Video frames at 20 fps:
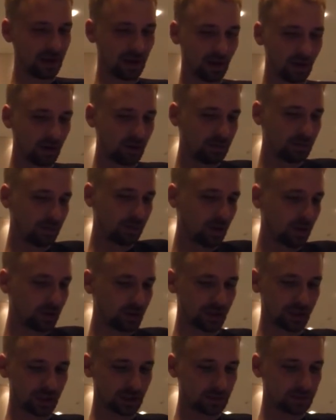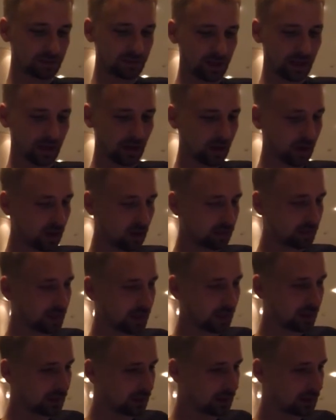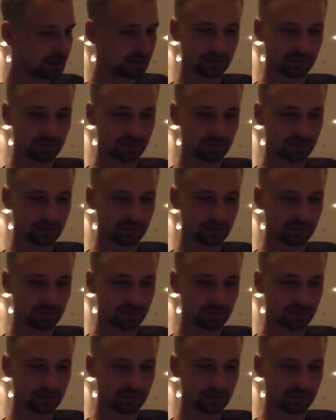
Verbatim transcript: or, or just being home like